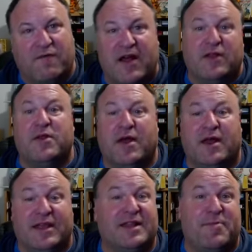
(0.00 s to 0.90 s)
follow, the,
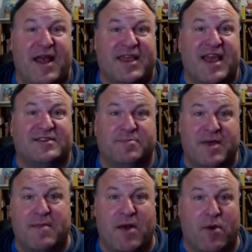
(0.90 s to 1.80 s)
uh, get the podcast, Me
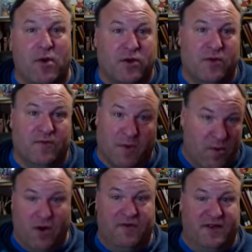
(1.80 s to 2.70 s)
and My Roku, for
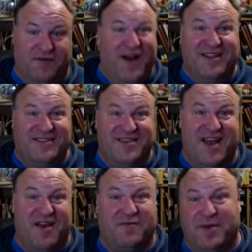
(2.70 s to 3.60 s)
more of this fun
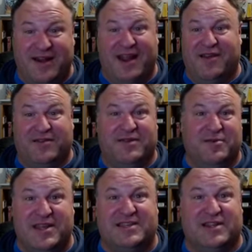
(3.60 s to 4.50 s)
stuff. But now
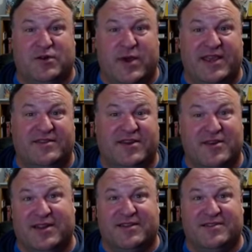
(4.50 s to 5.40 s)
these little quickies here,
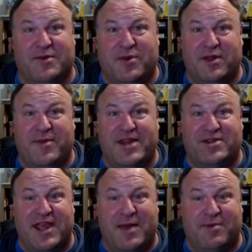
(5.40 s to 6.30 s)
you get to see where the
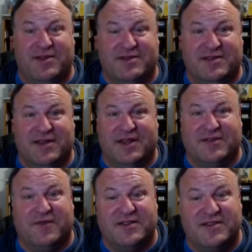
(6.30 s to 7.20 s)
magic happens.
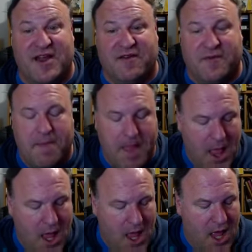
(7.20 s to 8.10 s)
It's fun stuff.
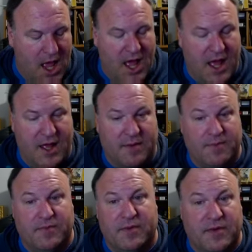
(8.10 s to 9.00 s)

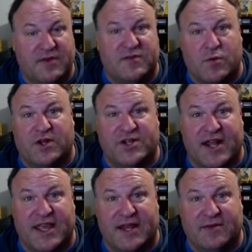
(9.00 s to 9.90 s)
Um, this is a question
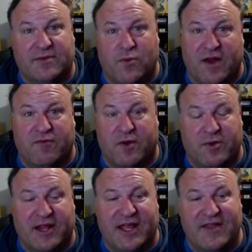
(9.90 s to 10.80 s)
I get quite
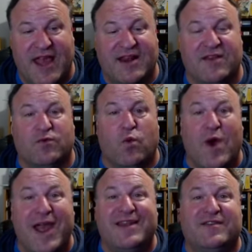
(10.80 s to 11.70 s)
frequently, and that is,
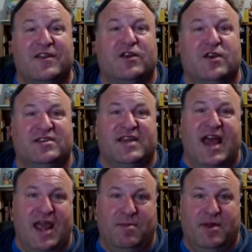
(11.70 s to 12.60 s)
when is it a good
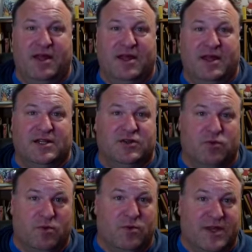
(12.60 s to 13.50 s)
time
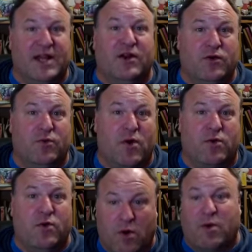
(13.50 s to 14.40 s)
to get a new
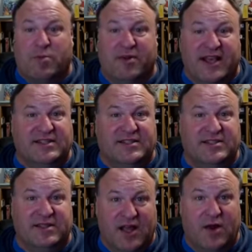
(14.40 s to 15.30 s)
Roku or
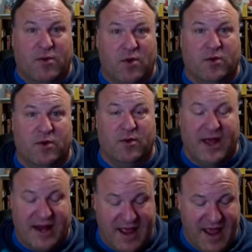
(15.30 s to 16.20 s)
replace a Roku?
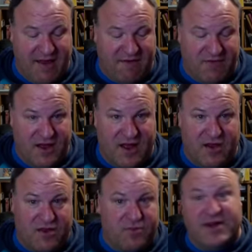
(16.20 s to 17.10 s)
And I have
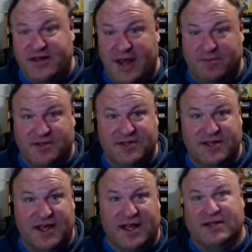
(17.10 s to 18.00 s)
three tips
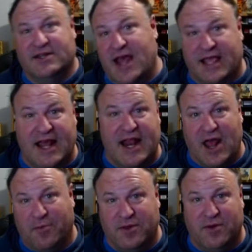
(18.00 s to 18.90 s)
to kind of
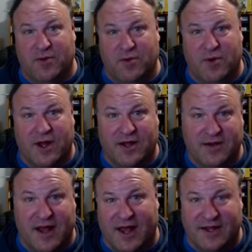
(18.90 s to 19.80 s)
help you
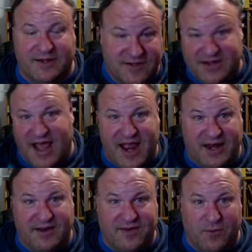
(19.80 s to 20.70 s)
uh,
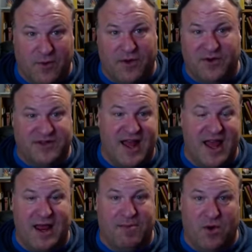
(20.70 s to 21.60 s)
decide whether it's
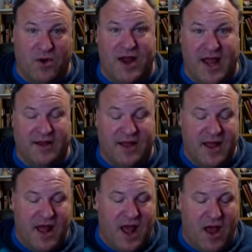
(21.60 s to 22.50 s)
time or not.
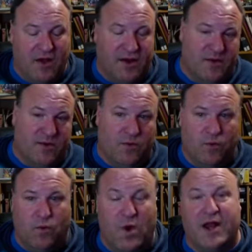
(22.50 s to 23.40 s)
Uh,
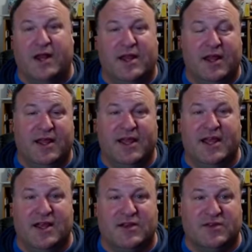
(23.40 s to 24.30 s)
one
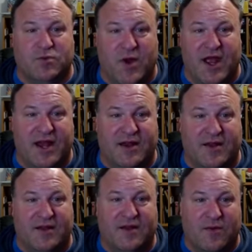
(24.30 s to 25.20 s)
is
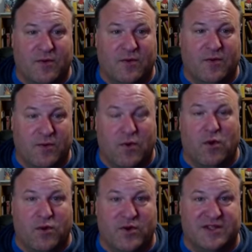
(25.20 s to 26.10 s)
when
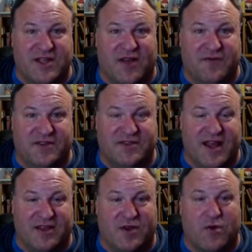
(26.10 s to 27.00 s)
Roku itself is
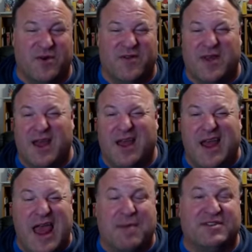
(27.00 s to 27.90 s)
telling you, or
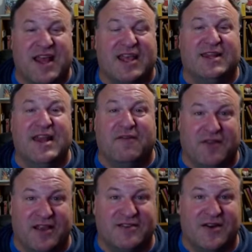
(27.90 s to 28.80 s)
apps like
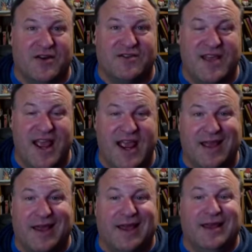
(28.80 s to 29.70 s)
Netflix are
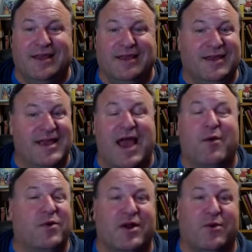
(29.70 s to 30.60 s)
saying, yeah,
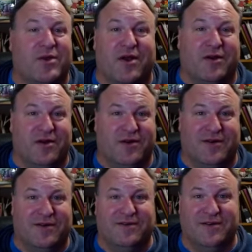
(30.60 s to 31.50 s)
we're no longer
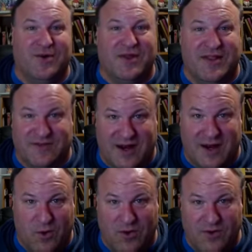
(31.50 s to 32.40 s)
doing this
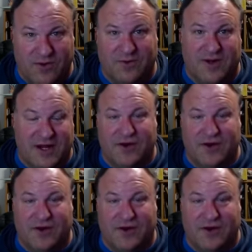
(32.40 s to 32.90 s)
anymore. You need a